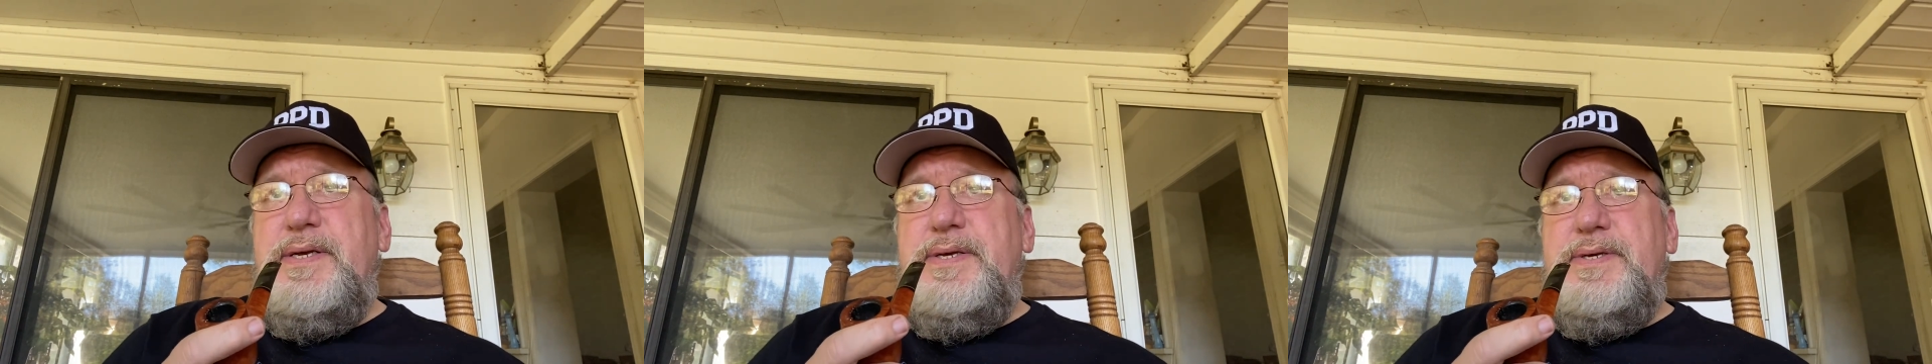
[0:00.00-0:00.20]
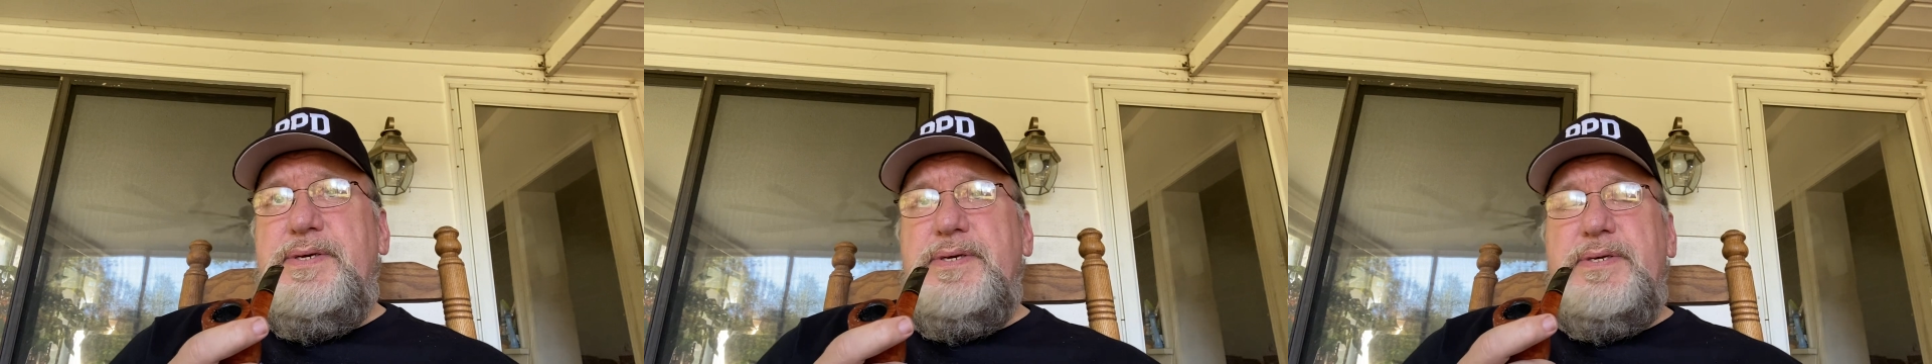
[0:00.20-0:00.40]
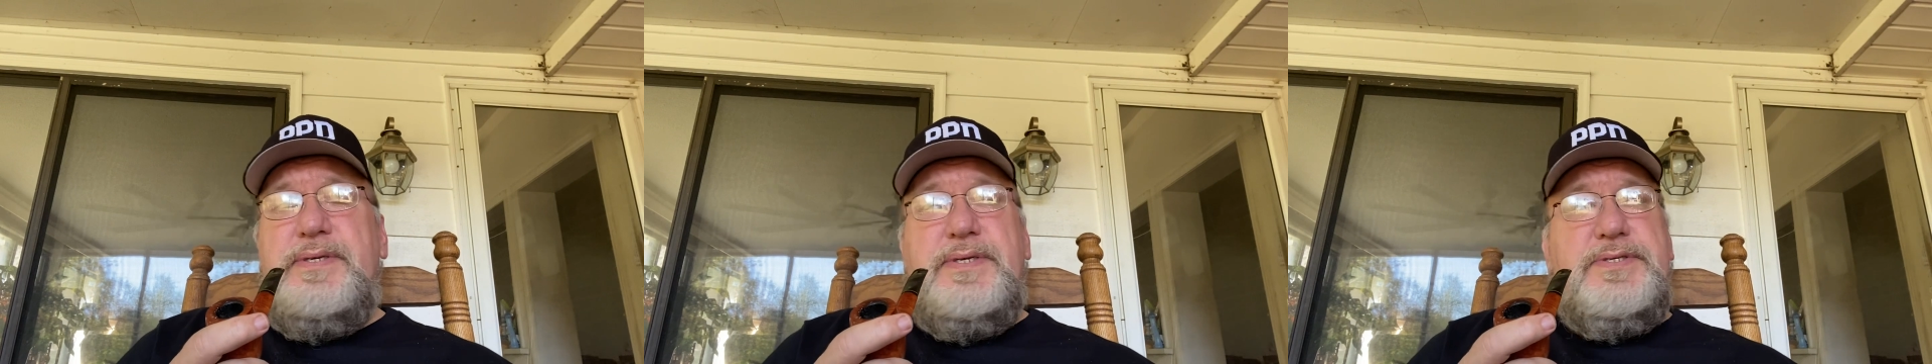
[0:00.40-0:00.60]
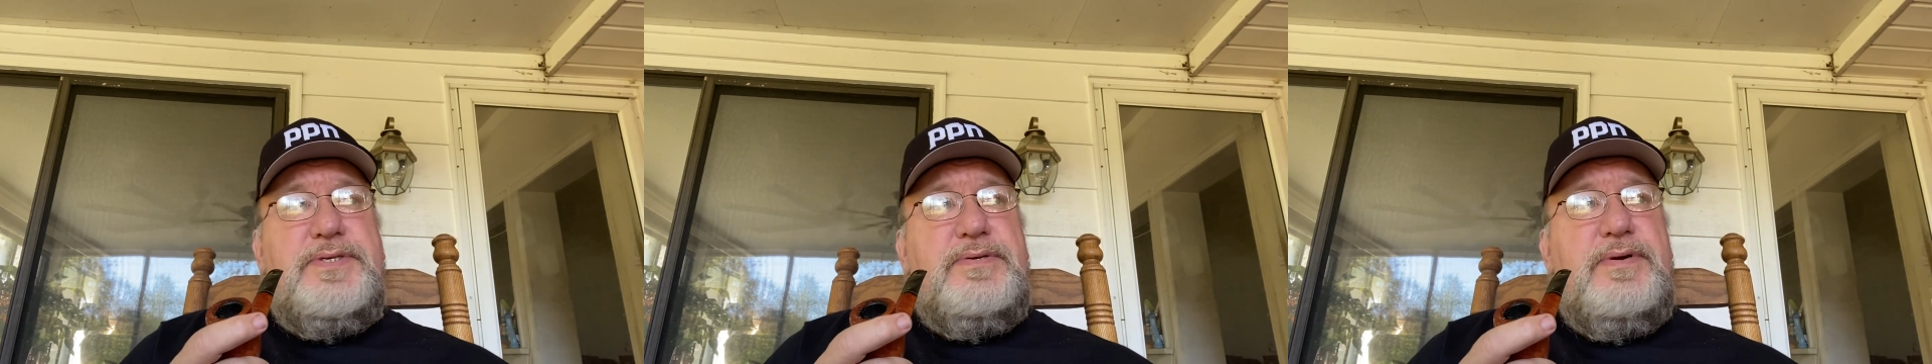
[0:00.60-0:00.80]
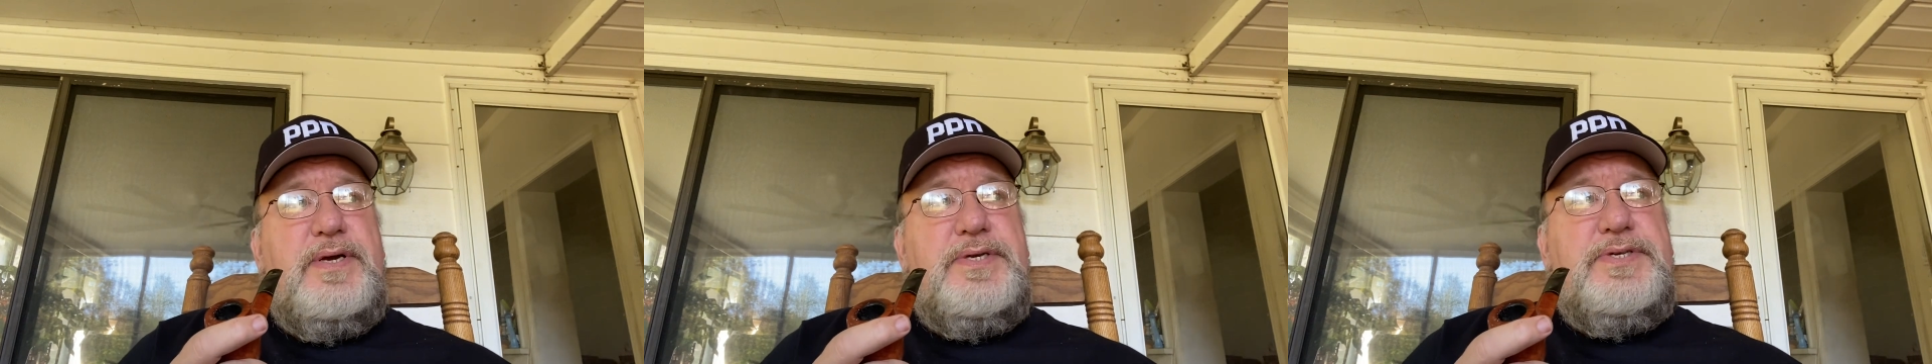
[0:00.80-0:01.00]
Goodness
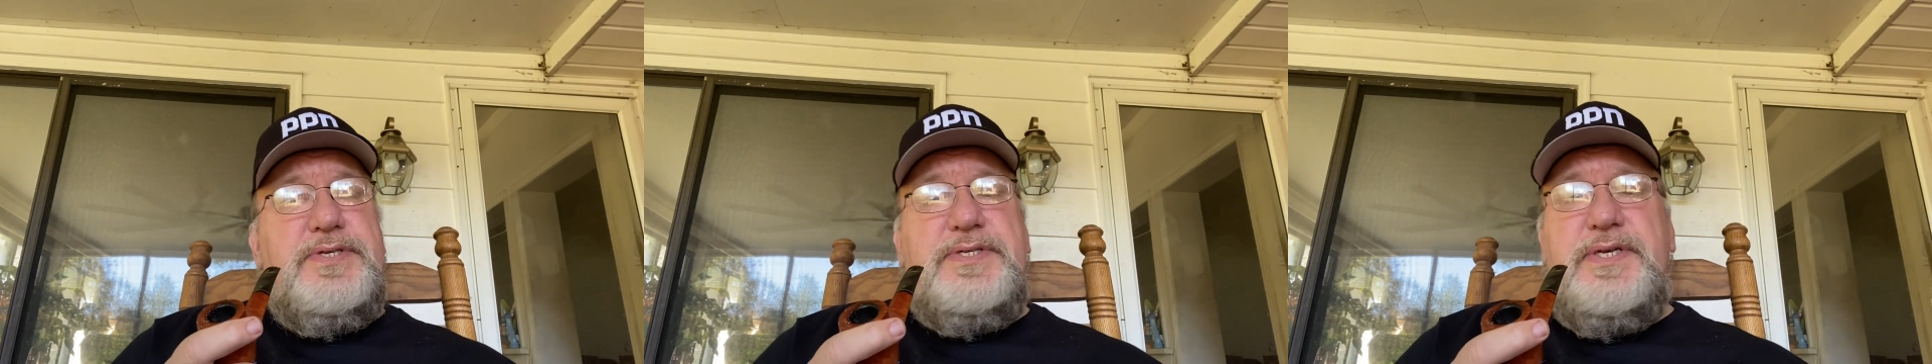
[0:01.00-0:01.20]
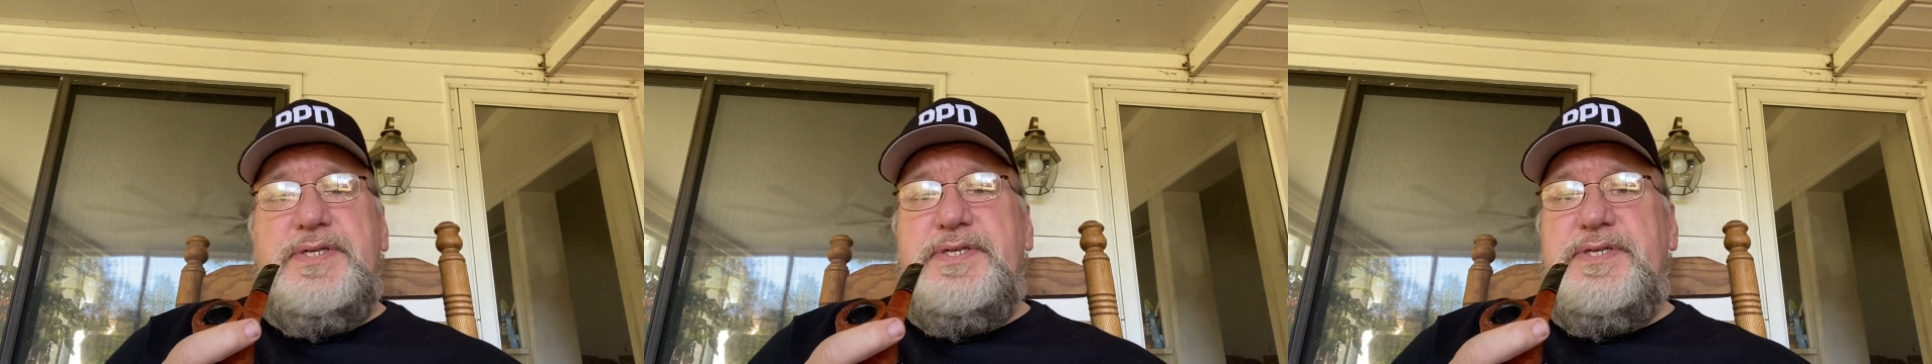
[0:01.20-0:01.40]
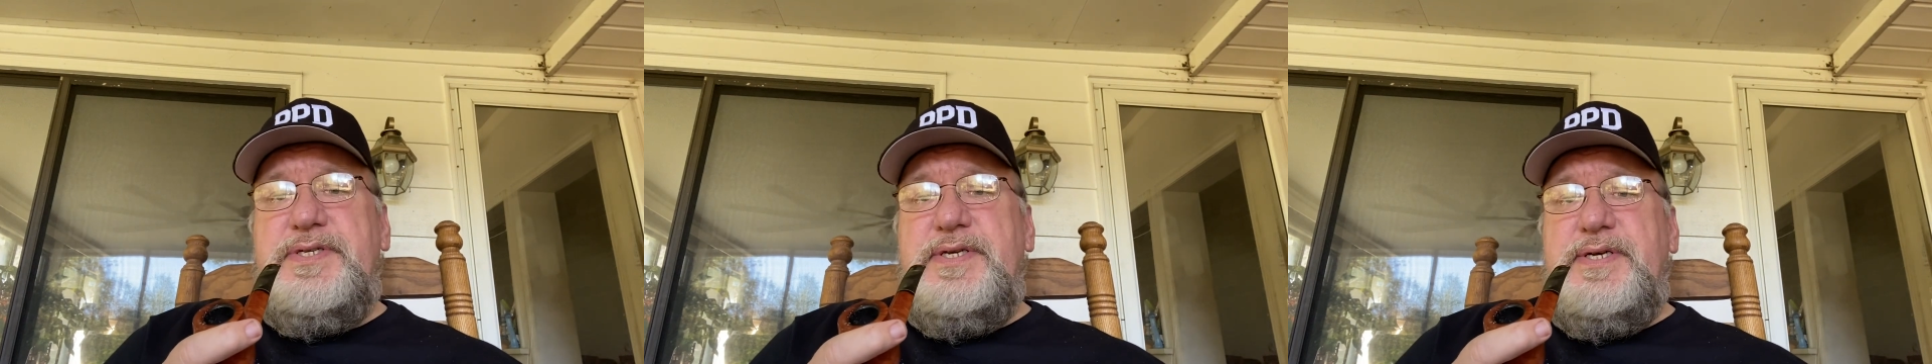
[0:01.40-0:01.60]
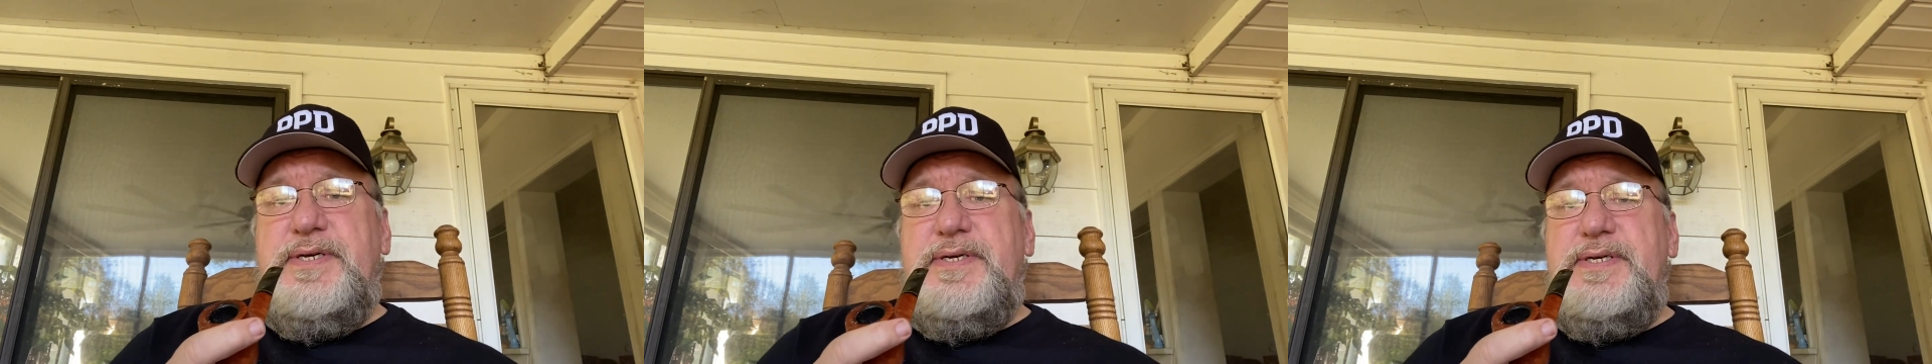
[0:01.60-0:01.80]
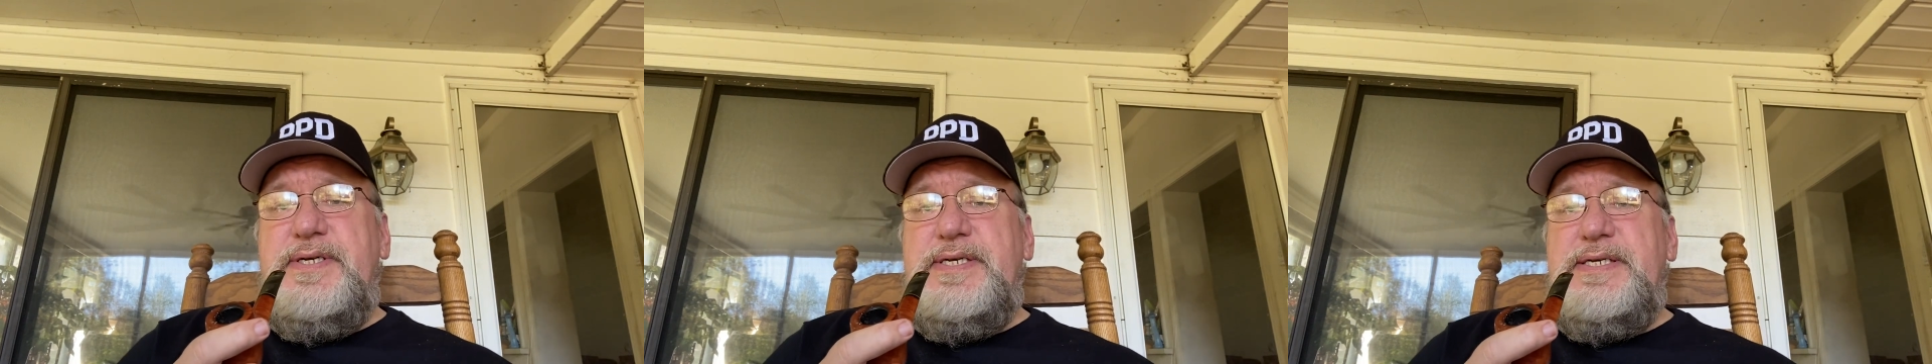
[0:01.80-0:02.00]
gracious, it's I'd